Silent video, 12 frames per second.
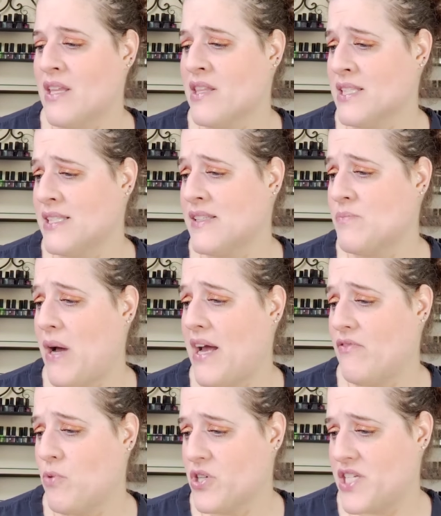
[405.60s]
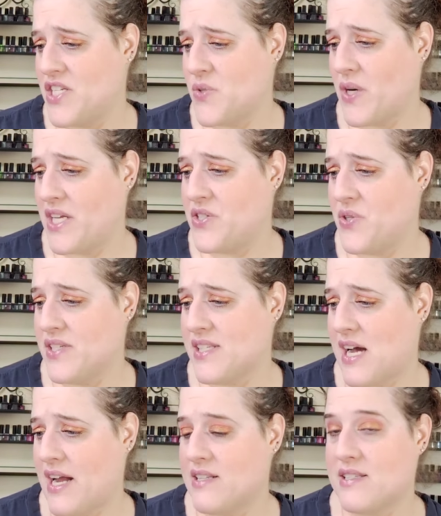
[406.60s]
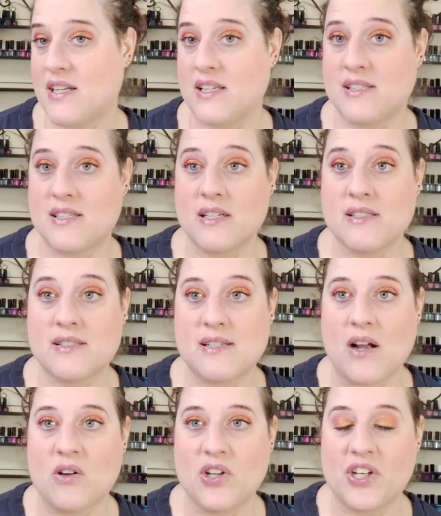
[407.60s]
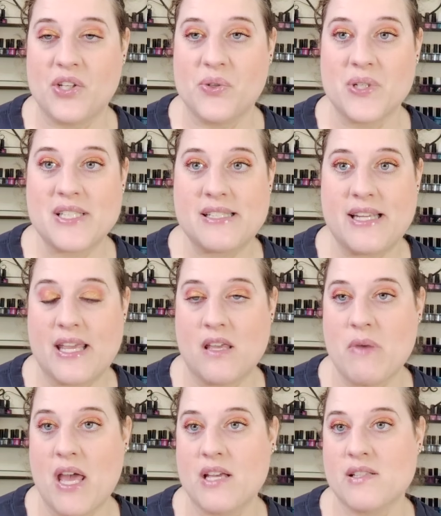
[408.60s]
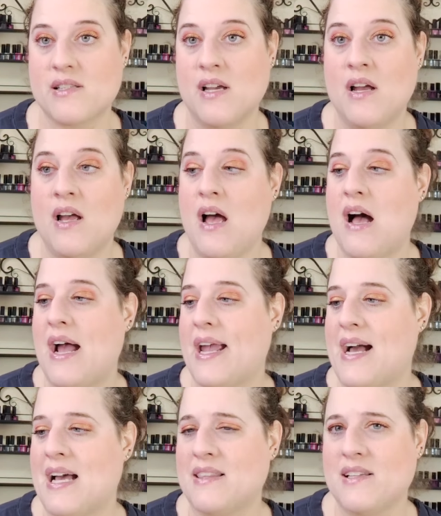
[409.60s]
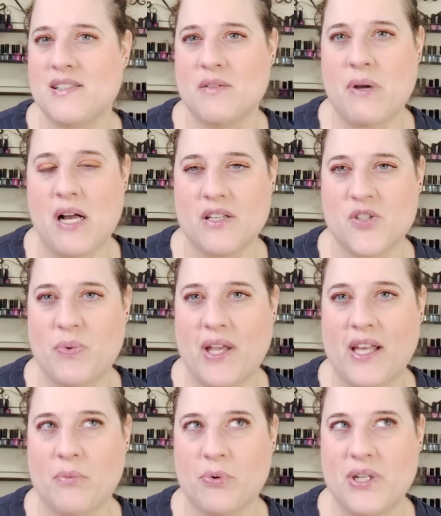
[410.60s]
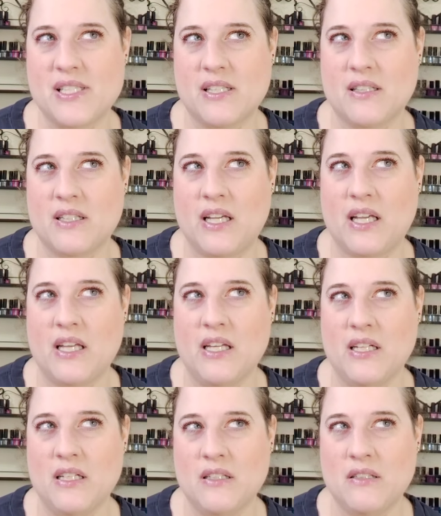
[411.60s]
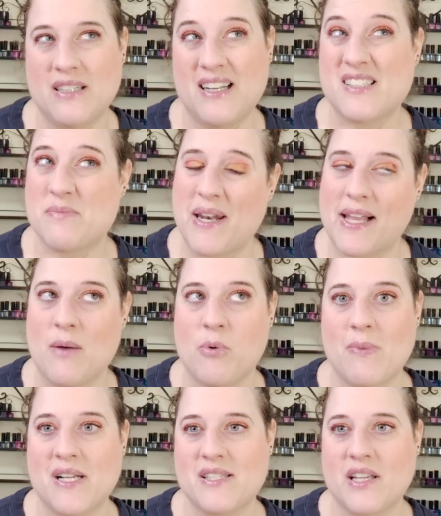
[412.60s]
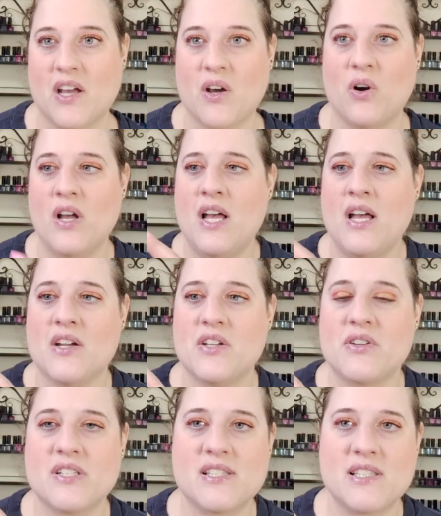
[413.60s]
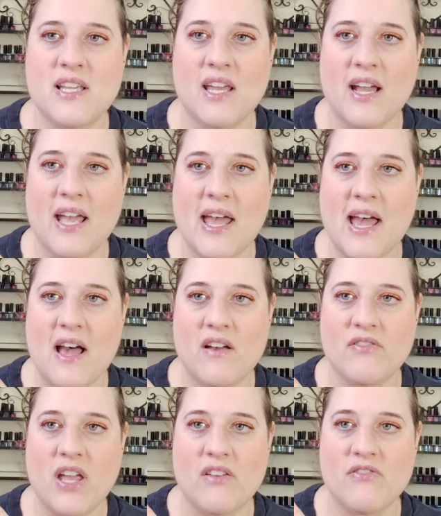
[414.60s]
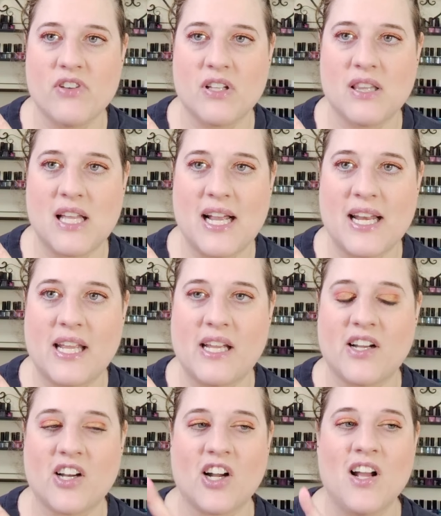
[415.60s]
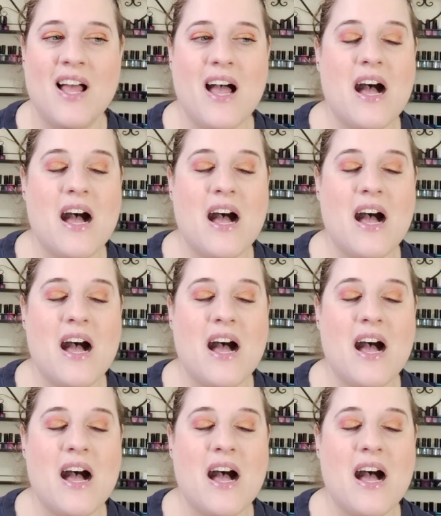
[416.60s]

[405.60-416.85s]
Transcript: This is by 1422 Designs, and it's Stuck On You Sticky Base. I got this in Polish Pickup recently. Oh, it's been a couple months ago. You can see I have a fill line here.